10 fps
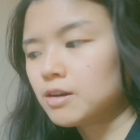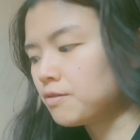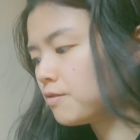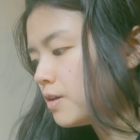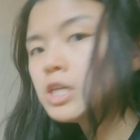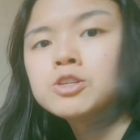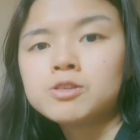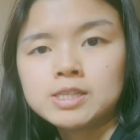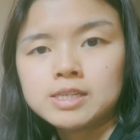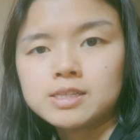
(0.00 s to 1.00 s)
of
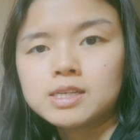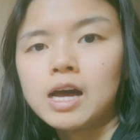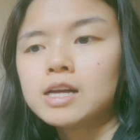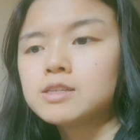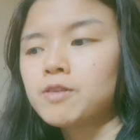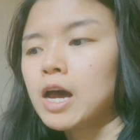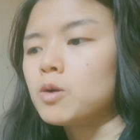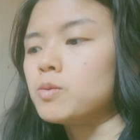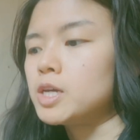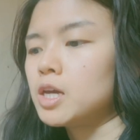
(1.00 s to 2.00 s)
teachers in disguise, of
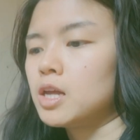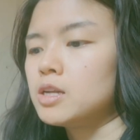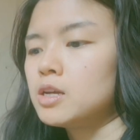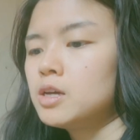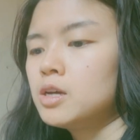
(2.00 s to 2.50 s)
how we can